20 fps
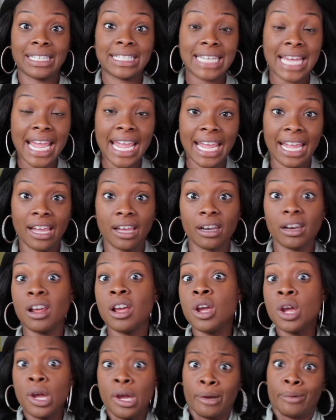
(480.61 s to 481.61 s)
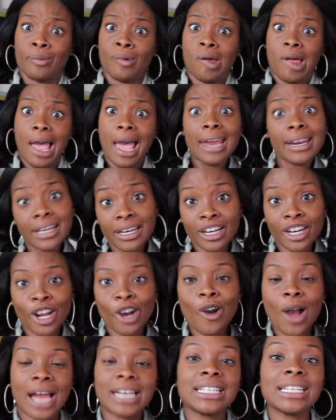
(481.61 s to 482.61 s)
the tan. Well, I didn't
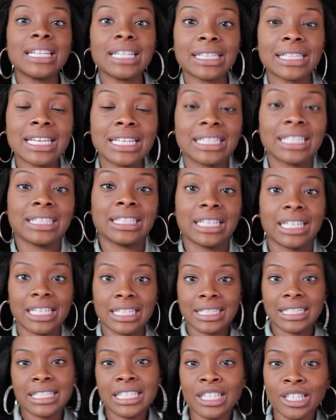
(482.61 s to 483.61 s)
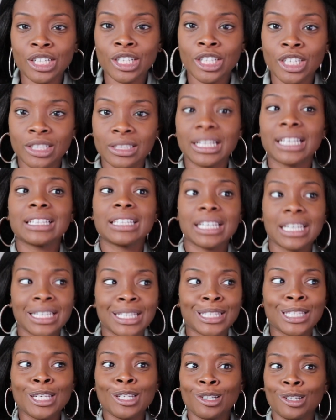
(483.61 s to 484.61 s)
know. I didn't think that the concealer, like the
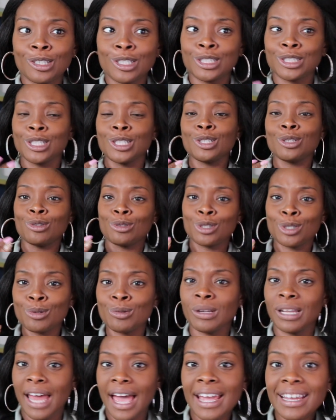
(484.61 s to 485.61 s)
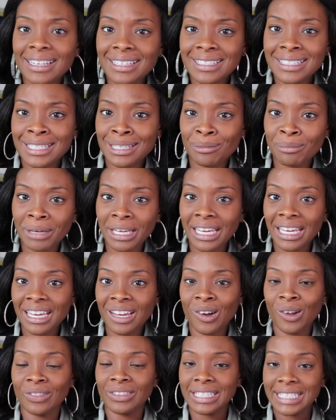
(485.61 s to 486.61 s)
concealer looked a little too light to
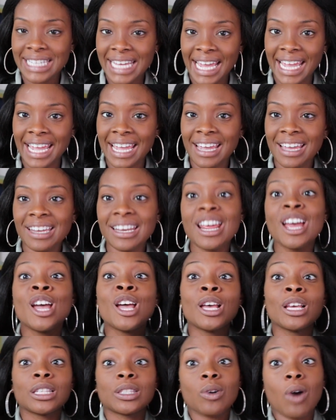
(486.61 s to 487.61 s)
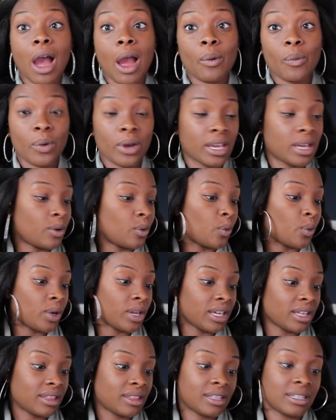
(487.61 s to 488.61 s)
me on the tan, so I went
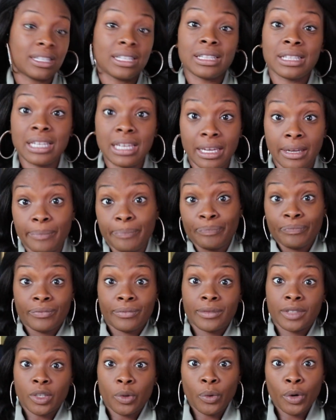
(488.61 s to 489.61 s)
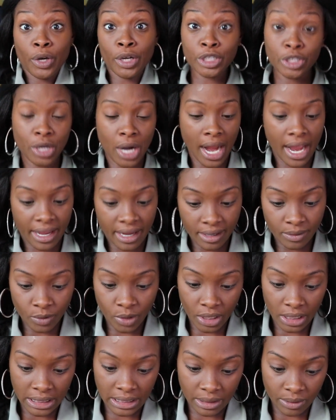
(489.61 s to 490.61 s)
with the Deep. So we're gonna try it. We're
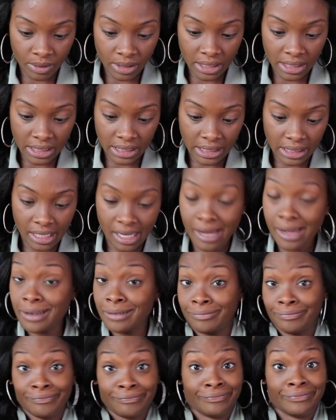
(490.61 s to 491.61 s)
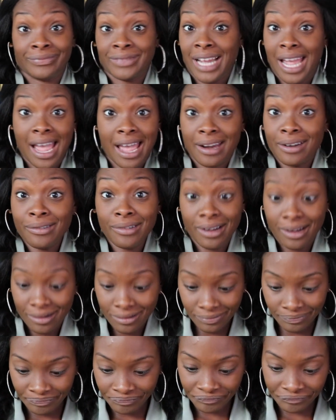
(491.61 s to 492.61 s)
gonna see what it looks like. I don't know.